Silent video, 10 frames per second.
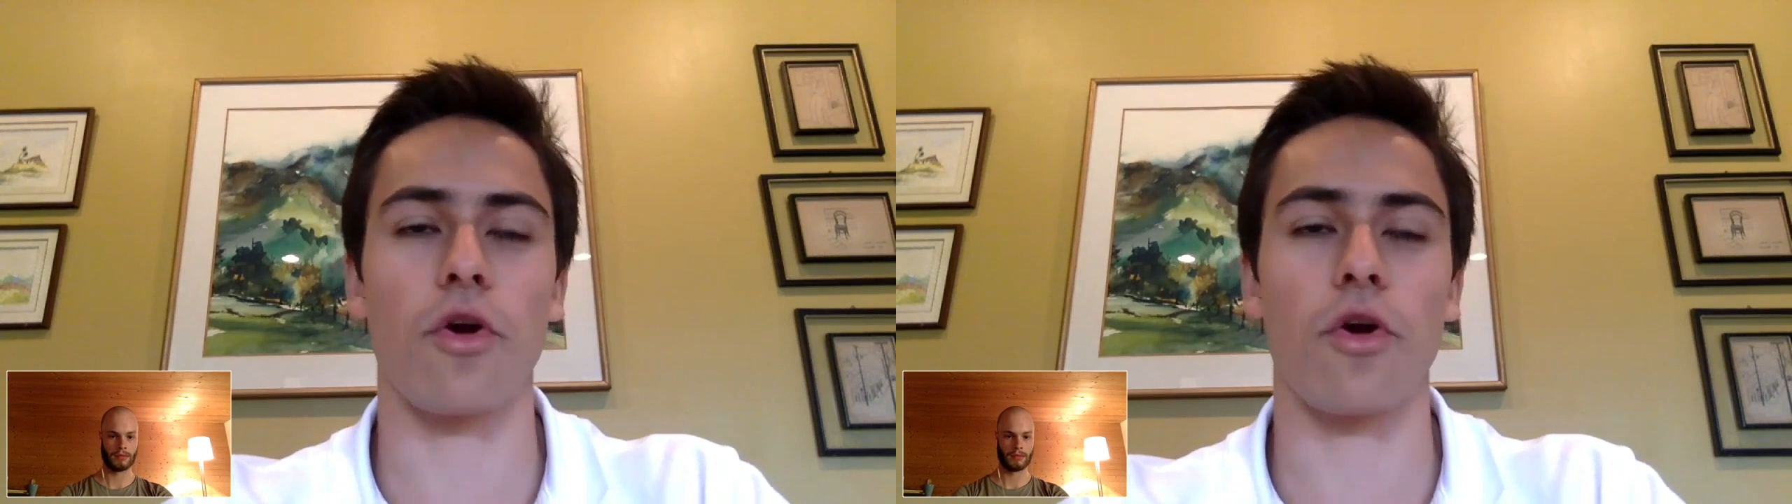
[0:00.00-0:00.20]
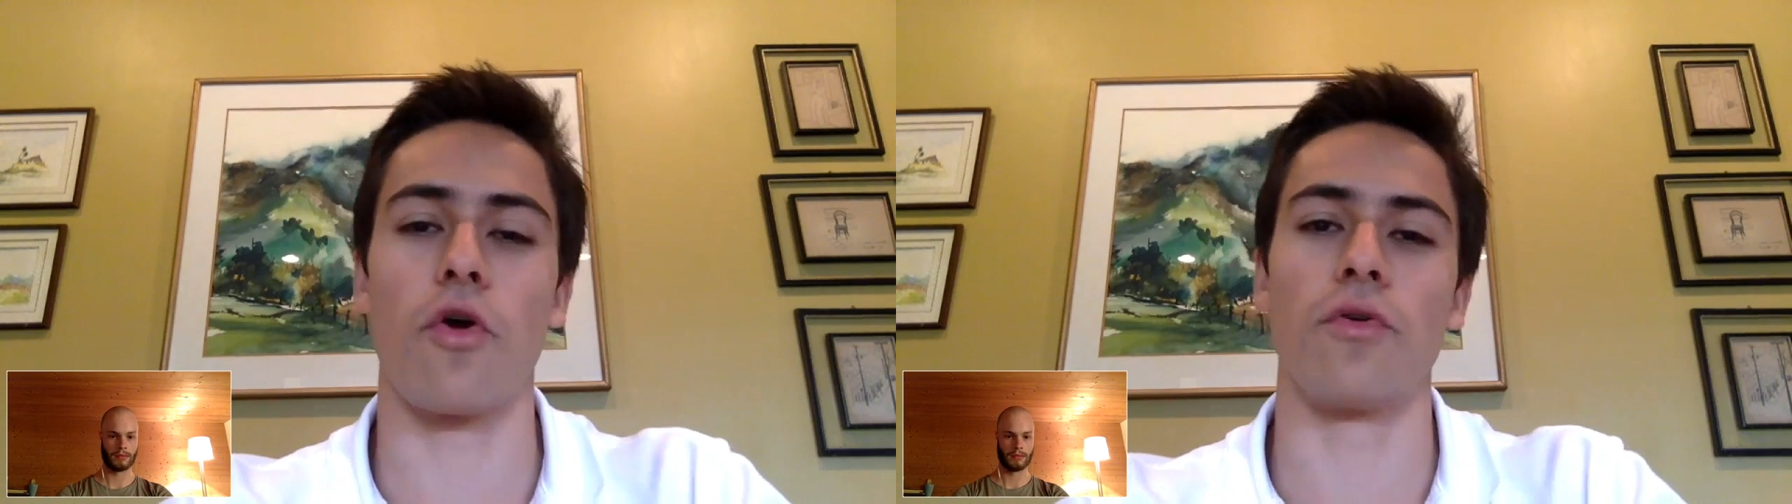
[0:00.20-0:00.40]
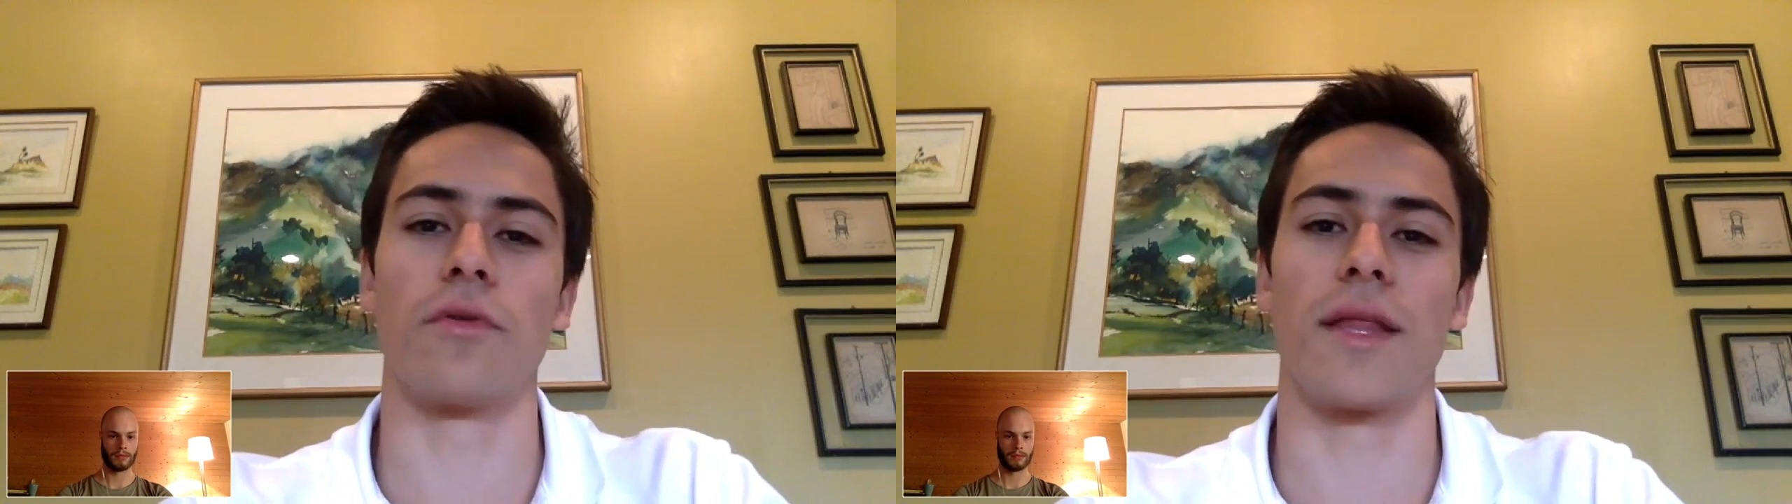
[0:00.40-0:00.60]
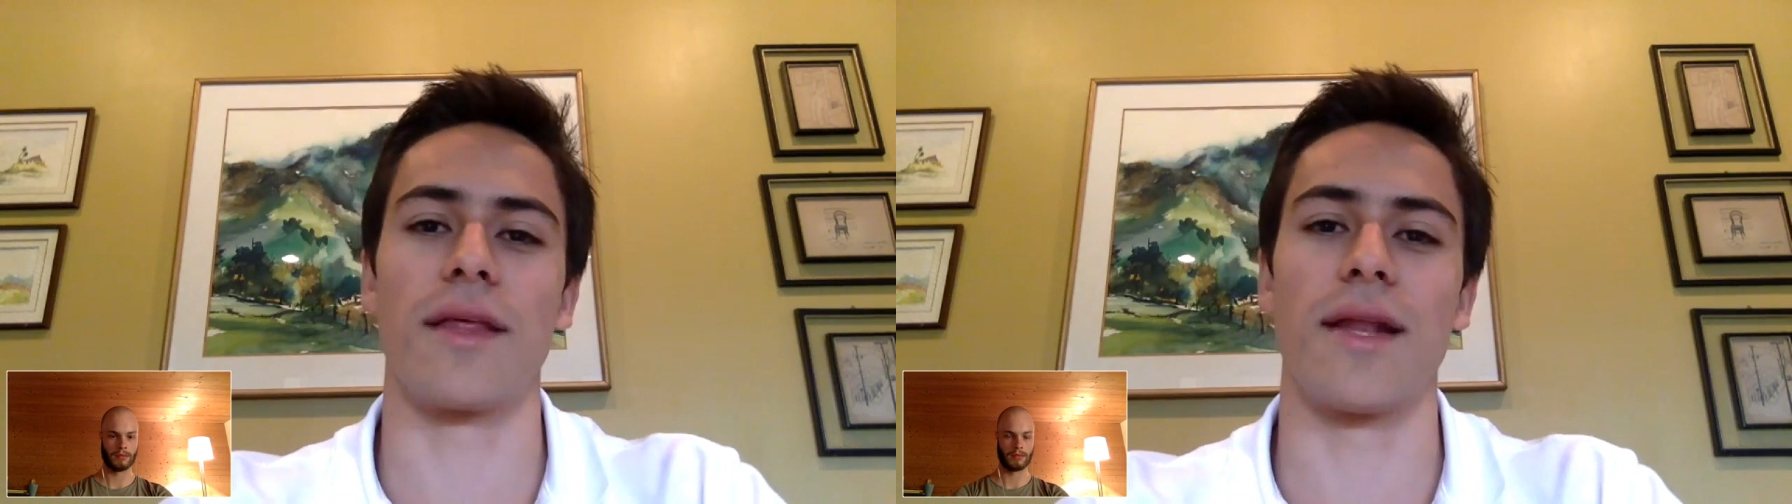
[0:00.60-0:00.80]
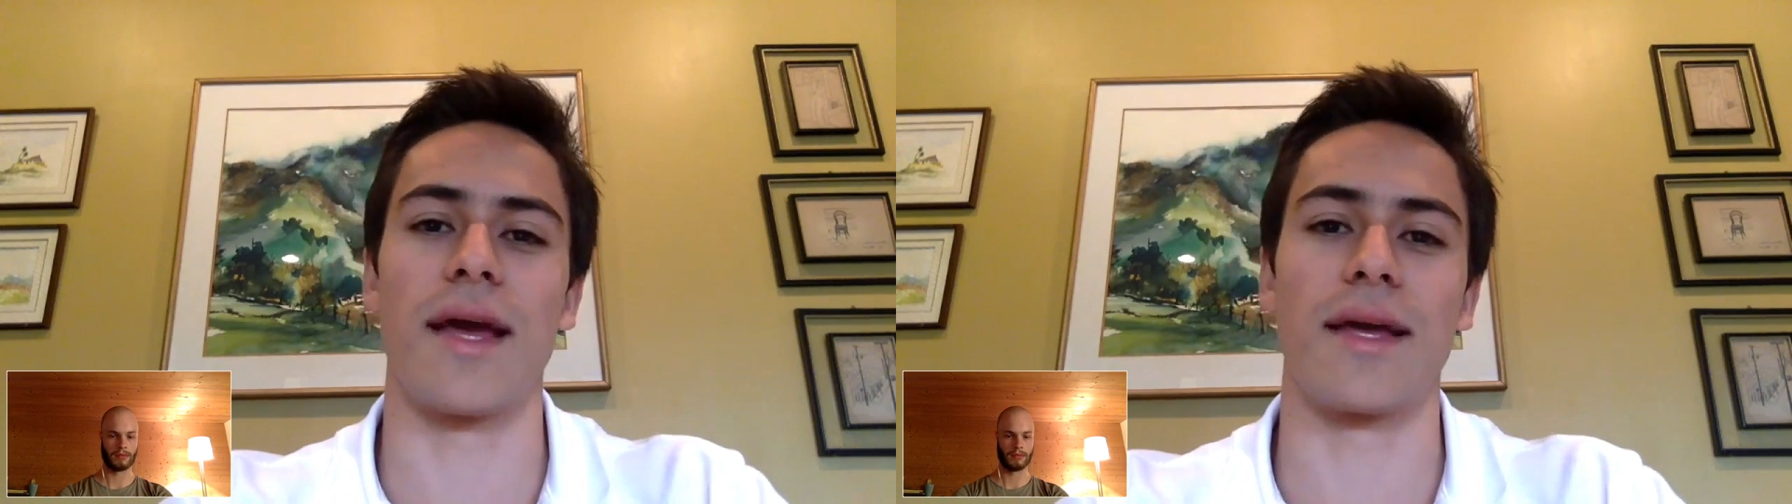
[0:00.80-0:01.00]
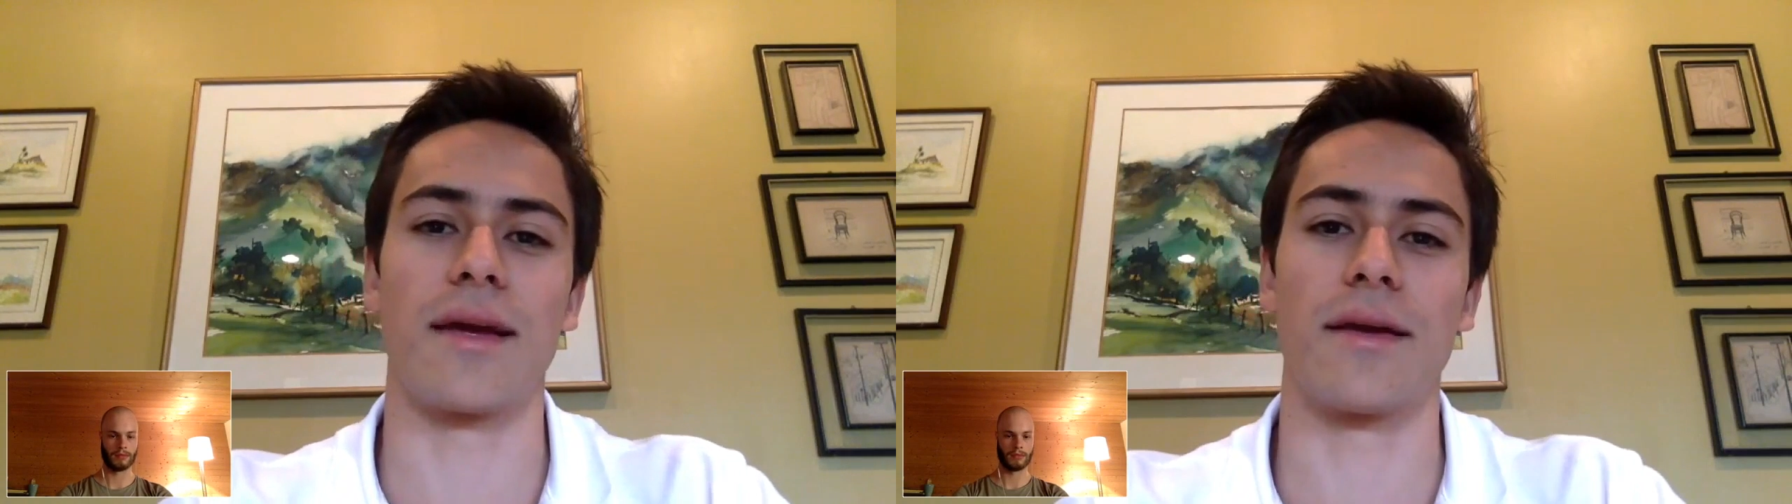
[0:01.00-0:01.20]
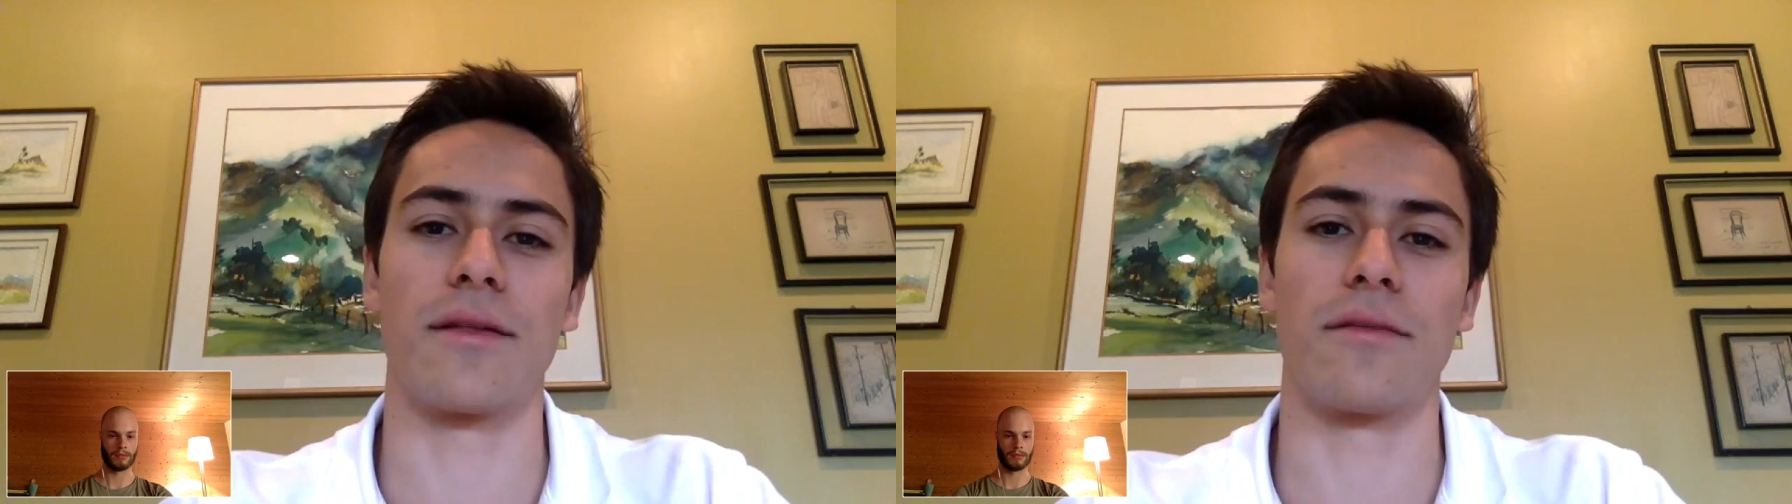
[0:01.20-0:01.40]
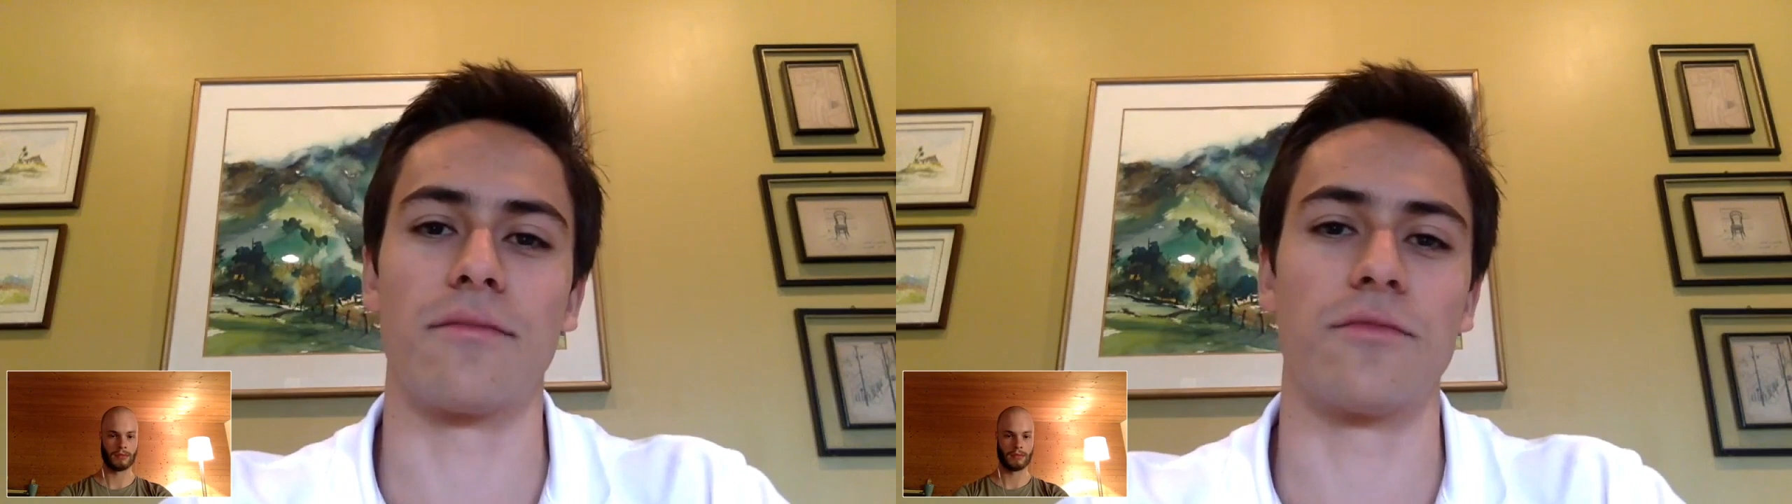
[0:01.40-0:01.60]
go like
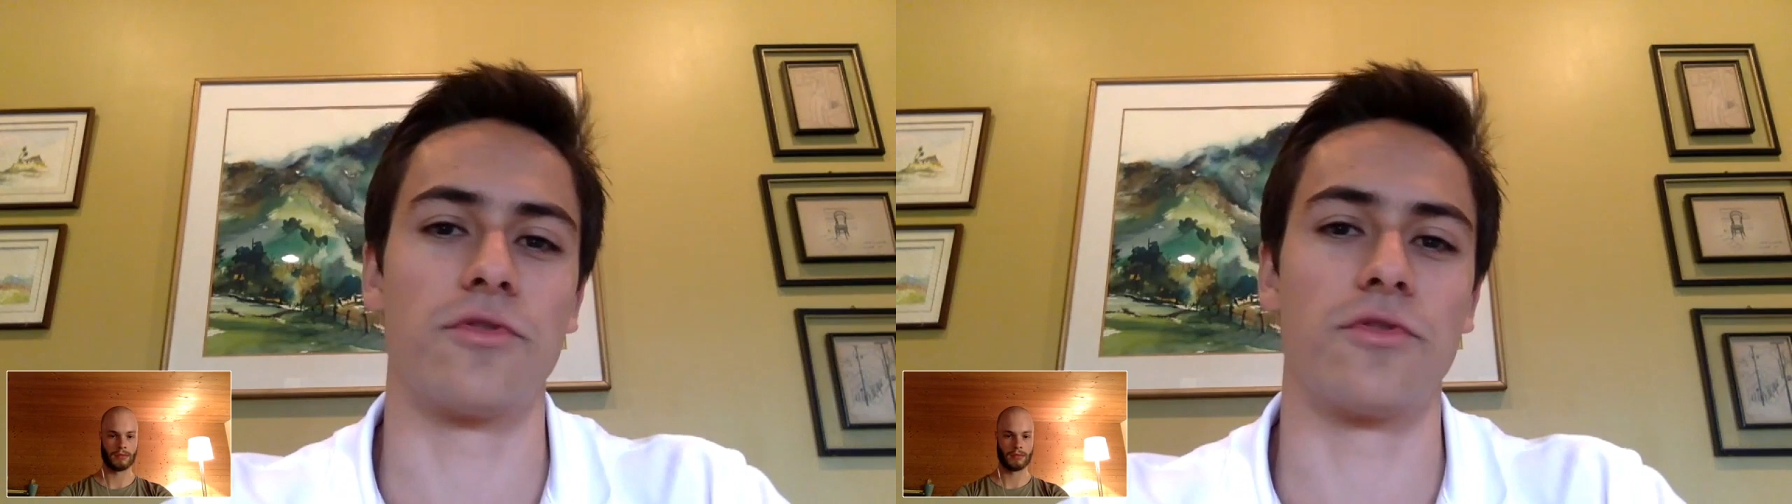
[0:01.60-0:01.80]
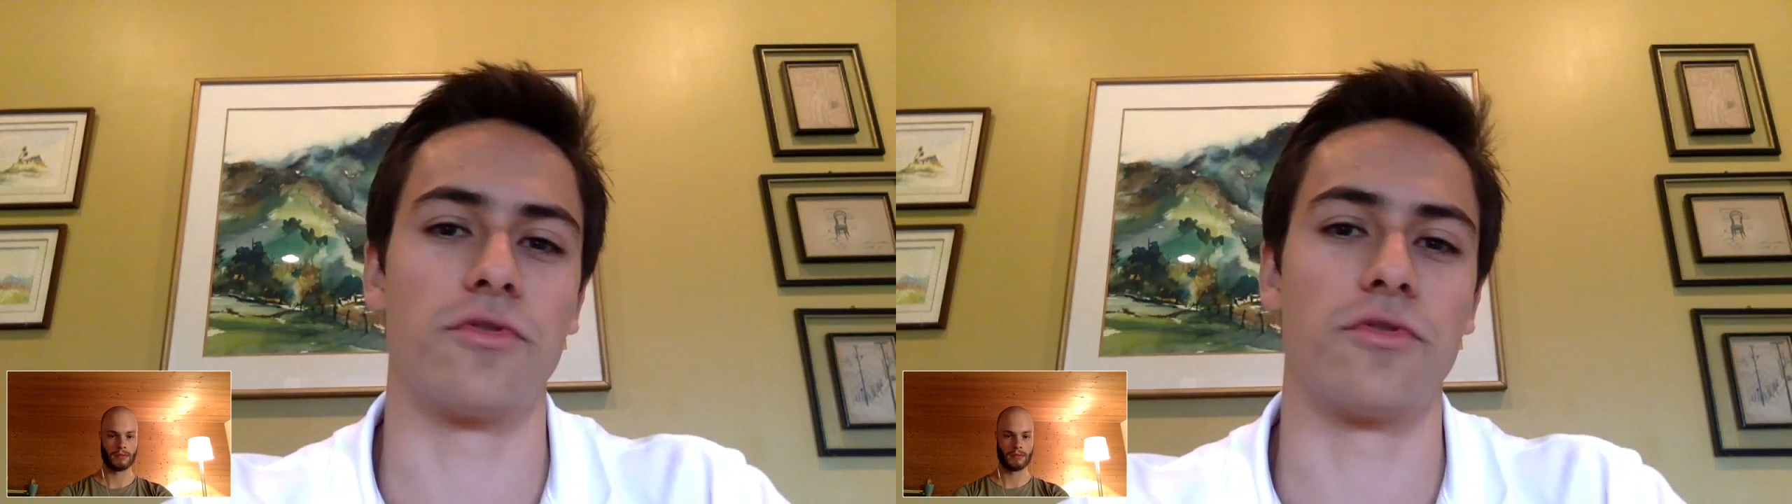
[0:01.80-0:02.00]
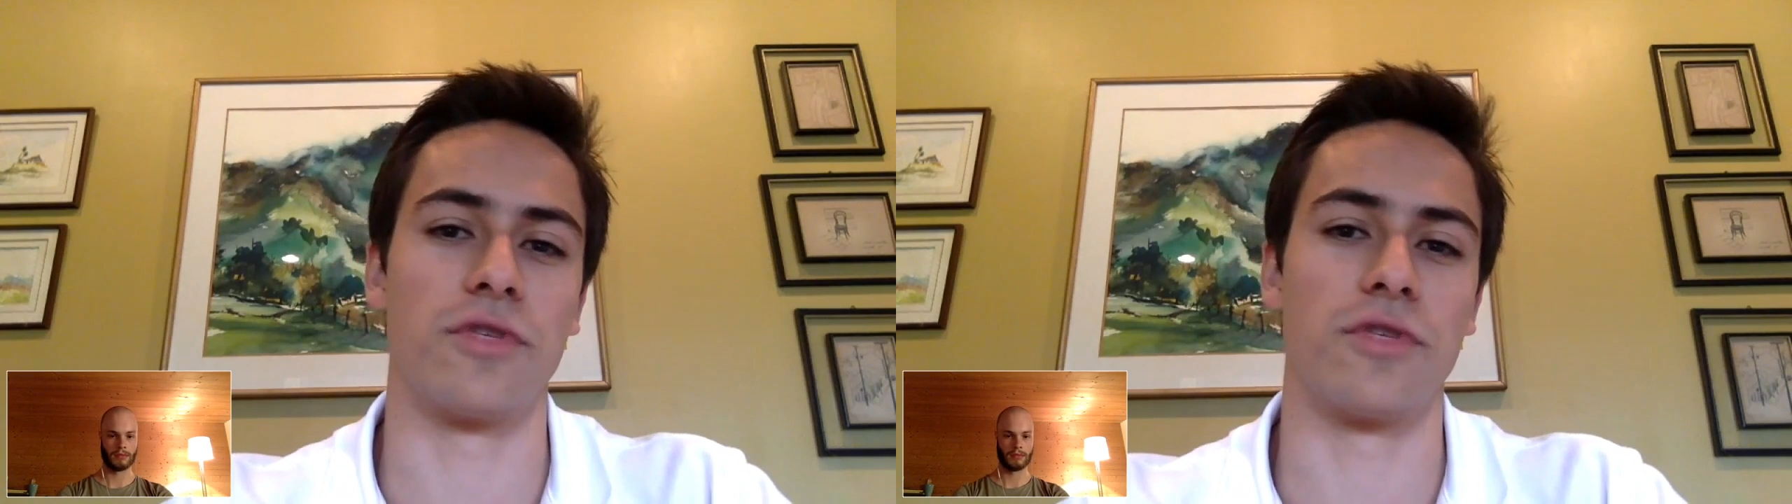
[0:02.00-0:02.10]
to